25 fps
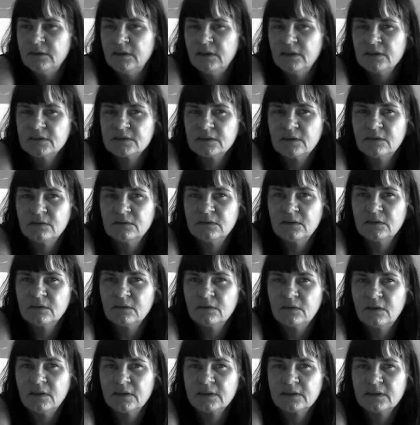So,
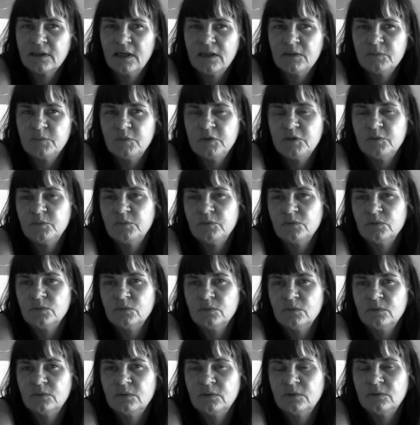like gay
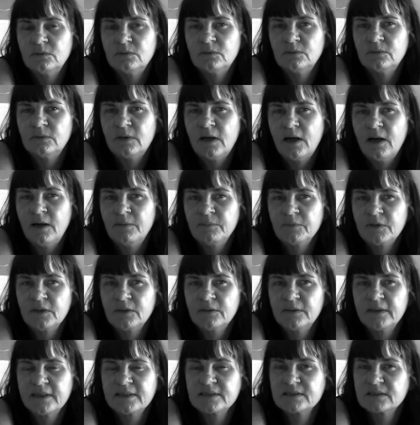people are
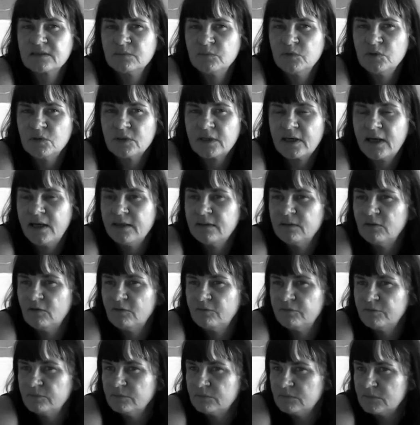excommunicated
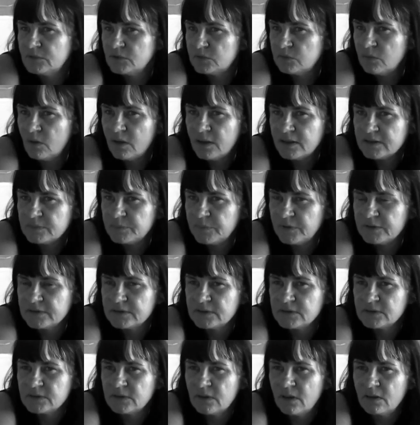often twice by
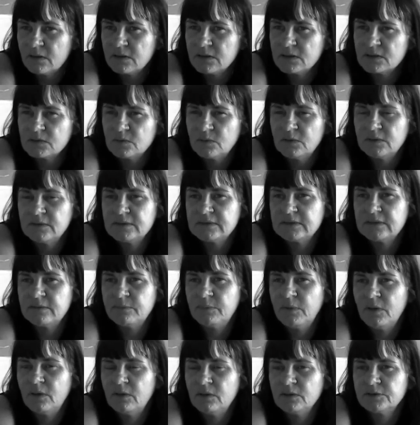society as well as their
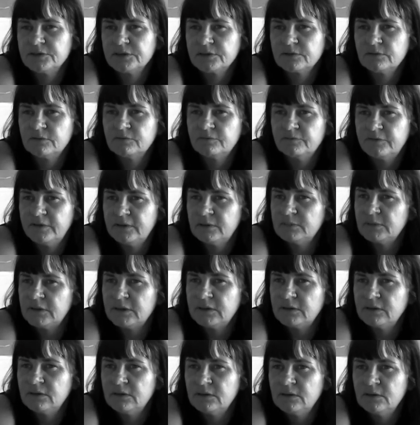biological family.
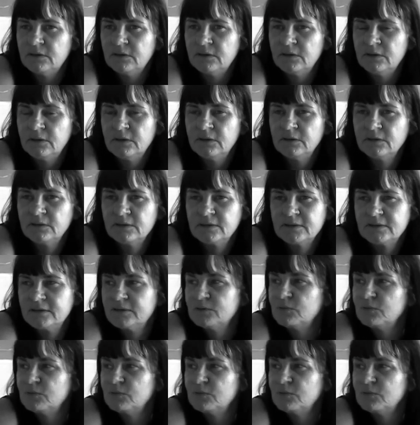This is